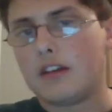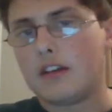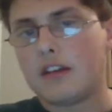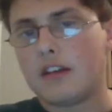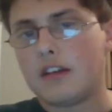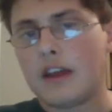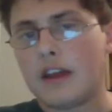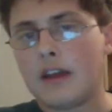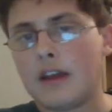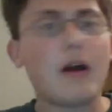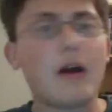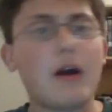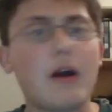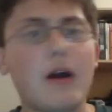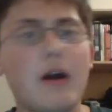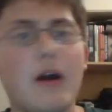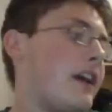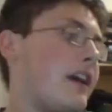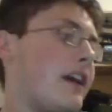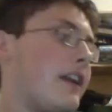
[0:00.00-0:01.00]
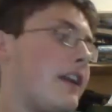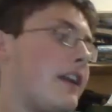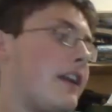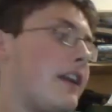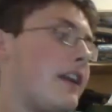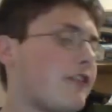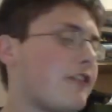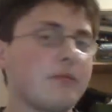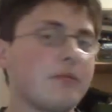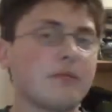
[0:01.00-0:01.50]
And while we're at it, let's
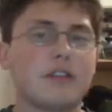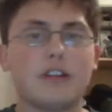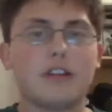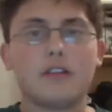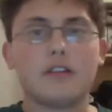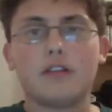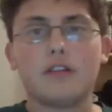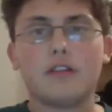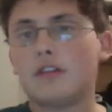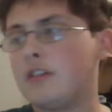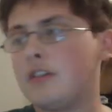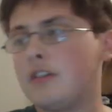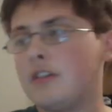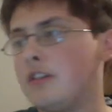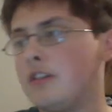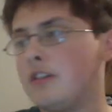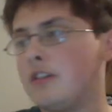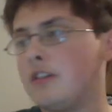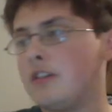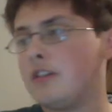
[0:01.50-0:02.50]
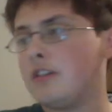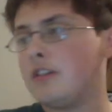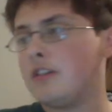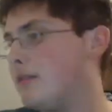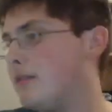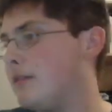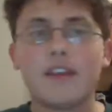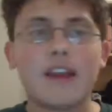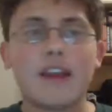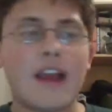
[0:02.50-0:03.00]
have them
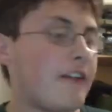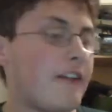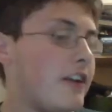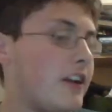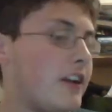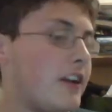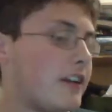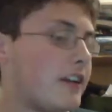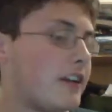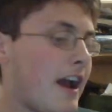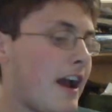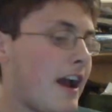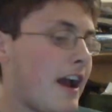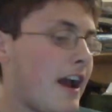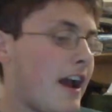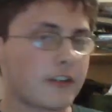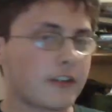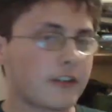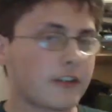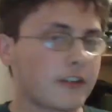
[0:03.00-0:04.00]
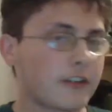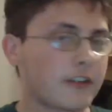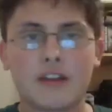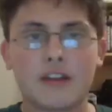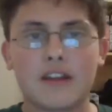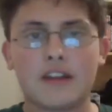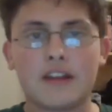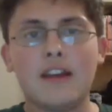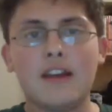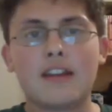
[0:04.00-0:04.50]
have an account for
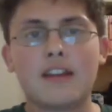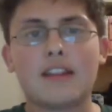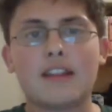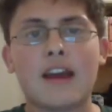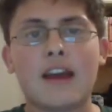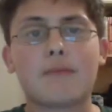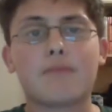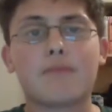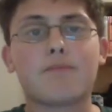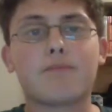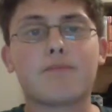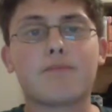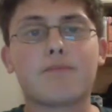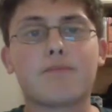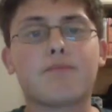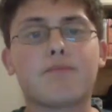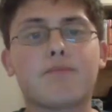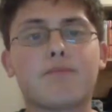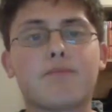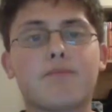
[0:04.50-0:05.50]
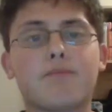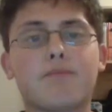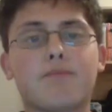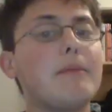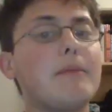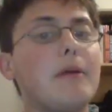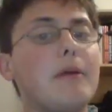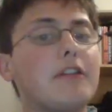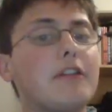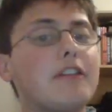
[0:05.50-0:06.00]
something that probably
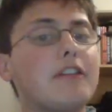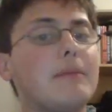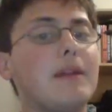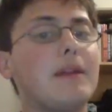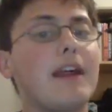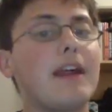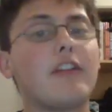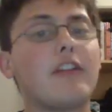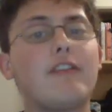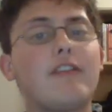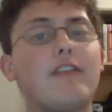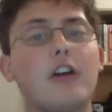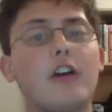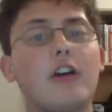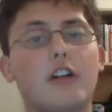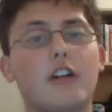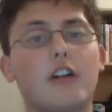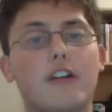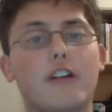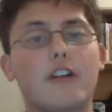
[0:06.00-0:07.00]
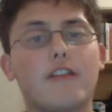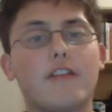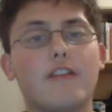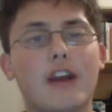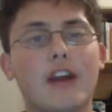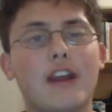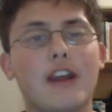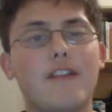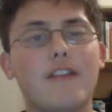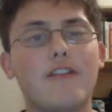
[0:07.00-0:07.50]
most of them never even heard of or
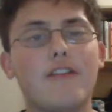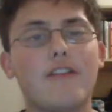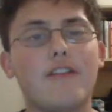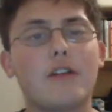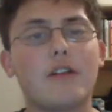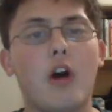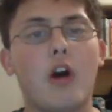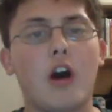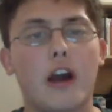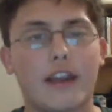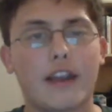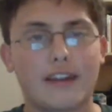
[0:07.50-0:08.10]
even want."